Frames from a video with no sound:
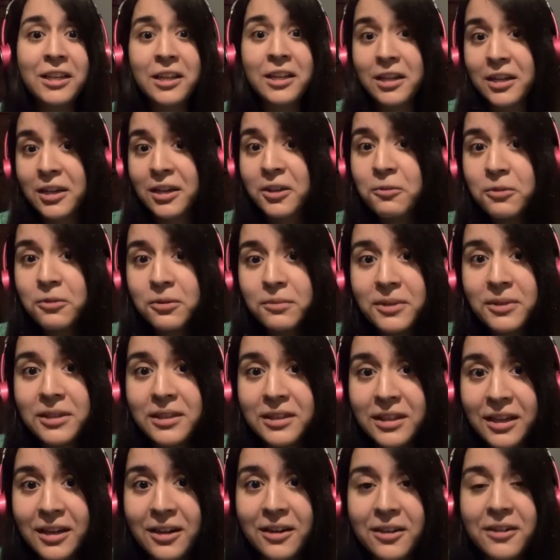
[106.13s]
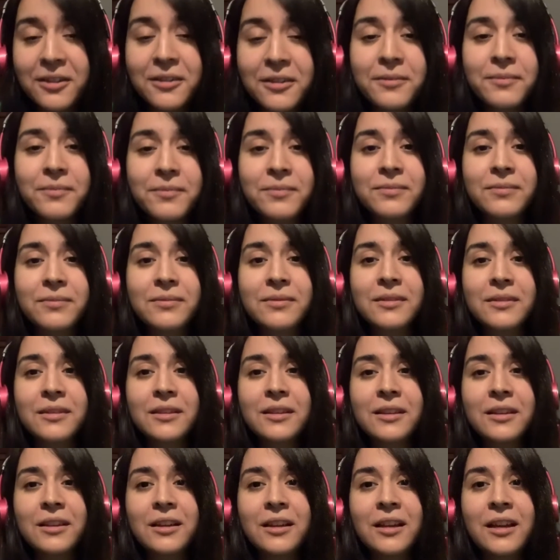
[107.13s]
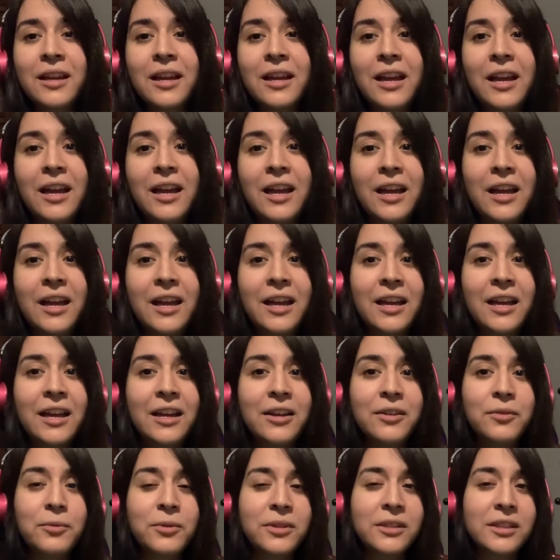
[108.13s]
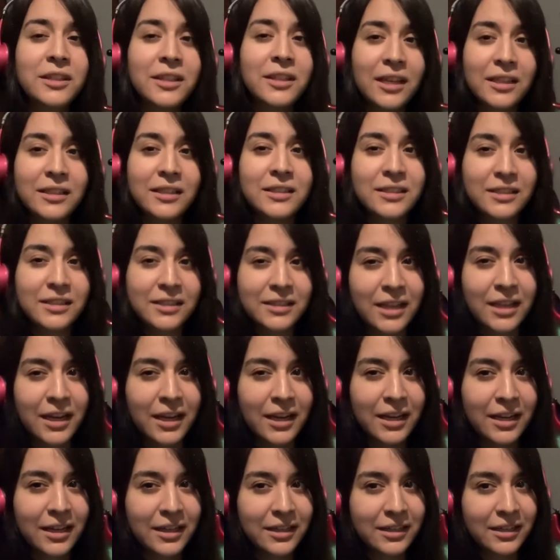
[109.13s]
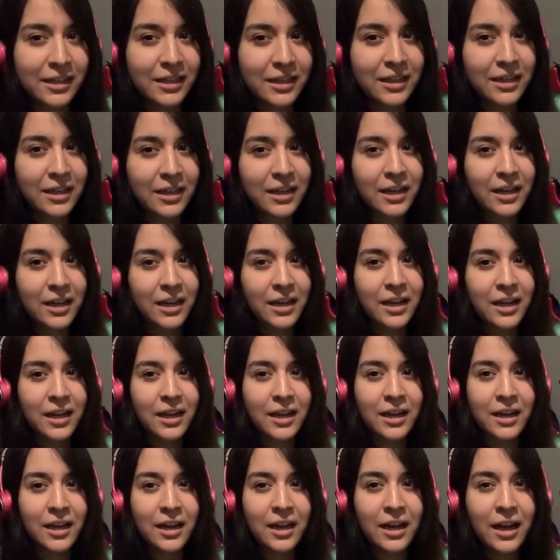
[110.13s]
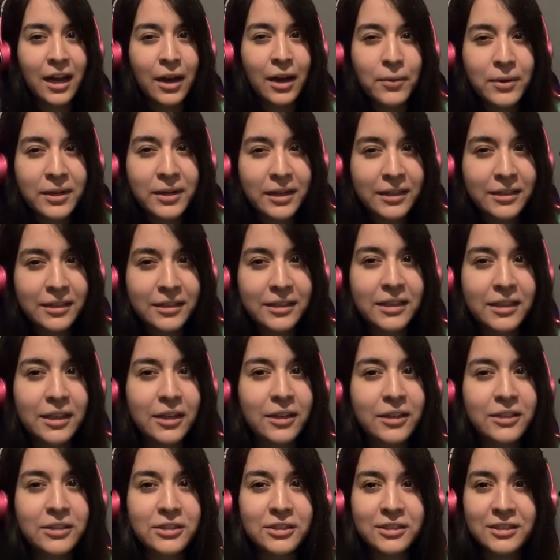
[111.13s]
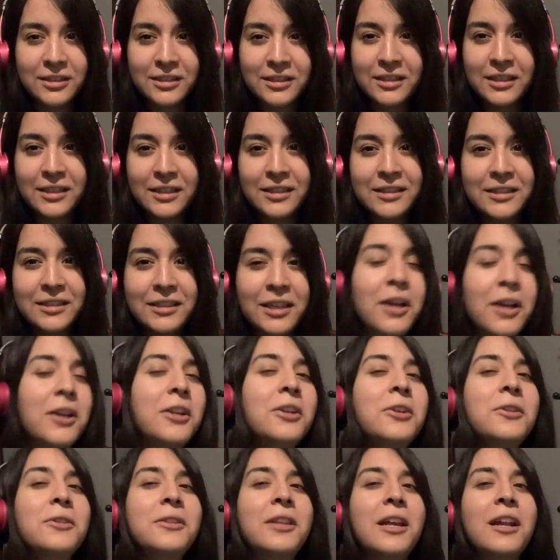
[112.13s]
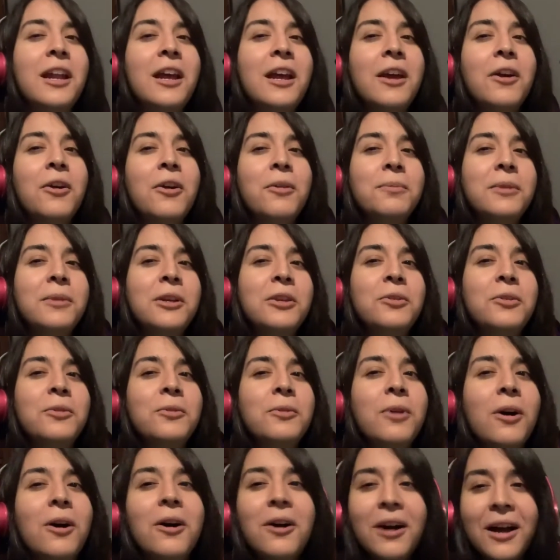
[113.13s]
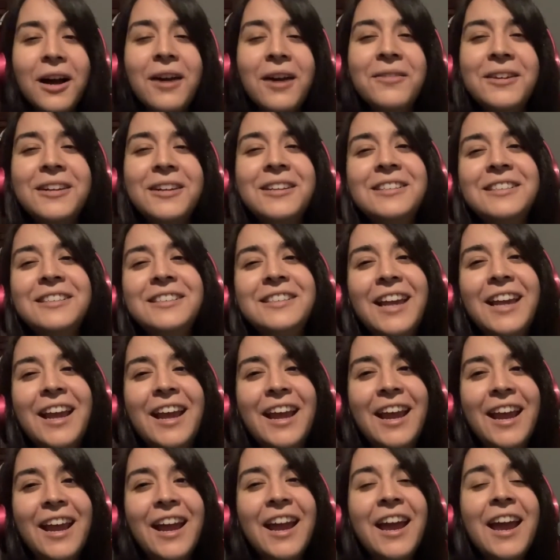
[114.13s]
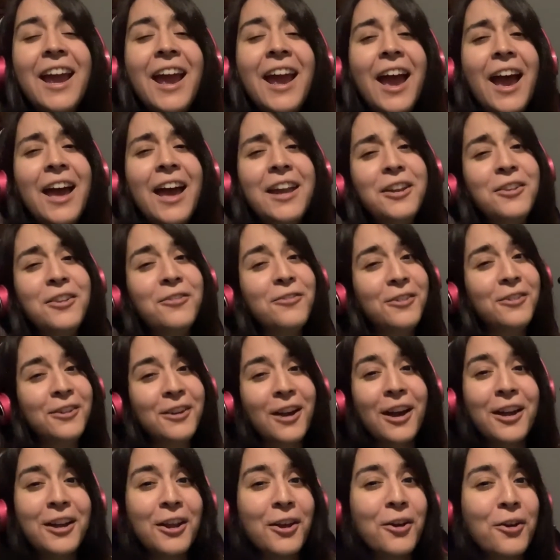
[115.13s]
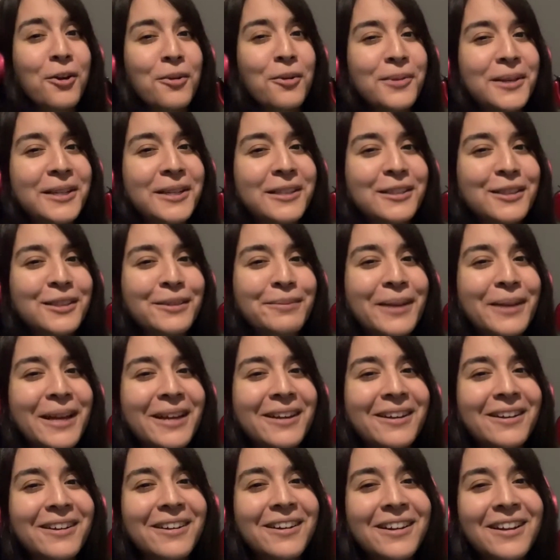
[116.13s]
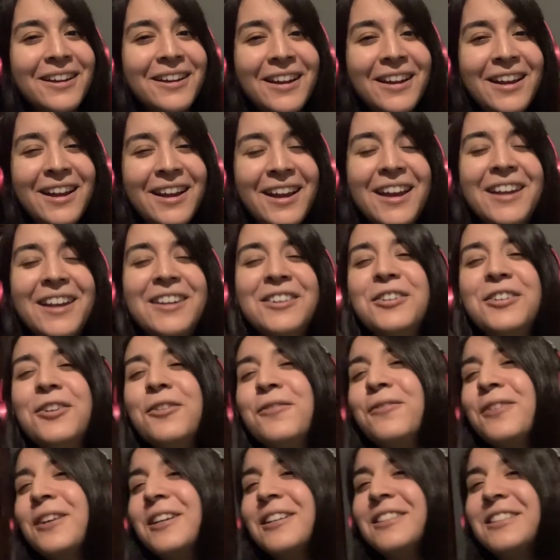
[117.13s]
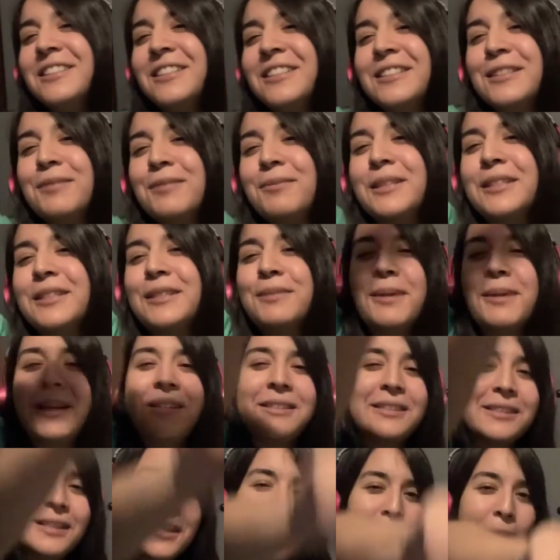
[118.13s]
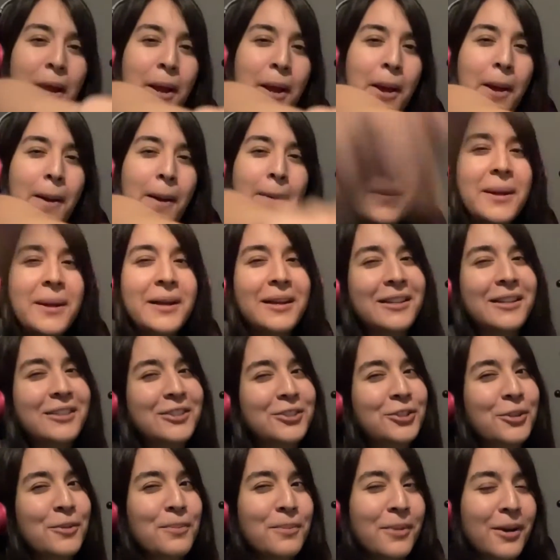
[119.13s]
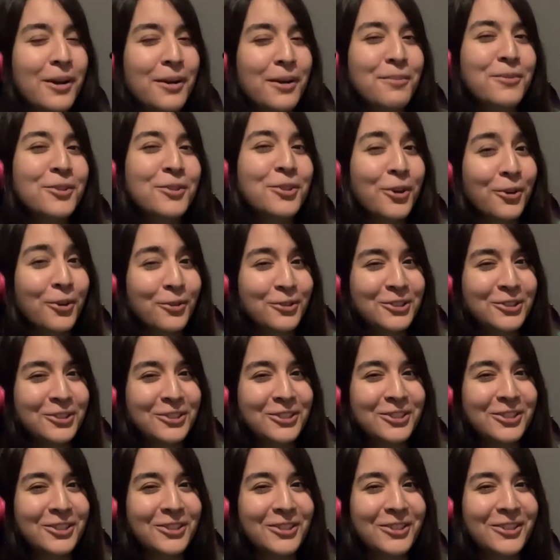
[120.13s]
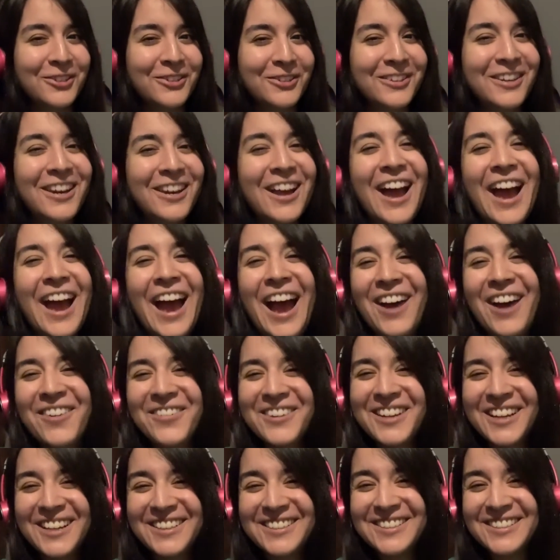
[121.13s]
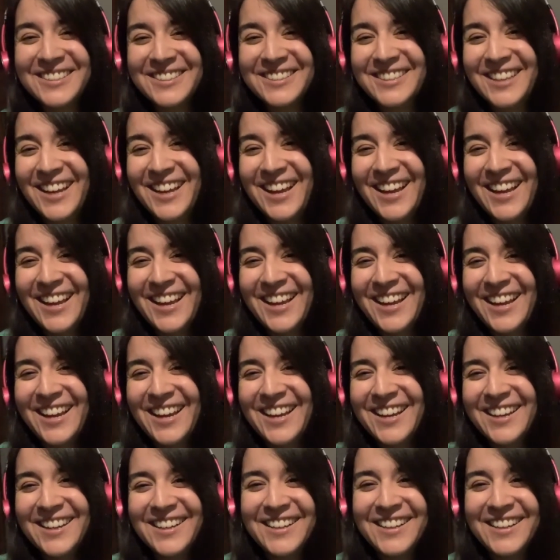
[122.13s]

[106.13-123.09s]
It will be there. And with that said, I want to end it there and just tell you that I hope that you all have a good day, and if not, I hope it gets better. And don't forget to eat something spicy because your mom told you to. Have a nice day.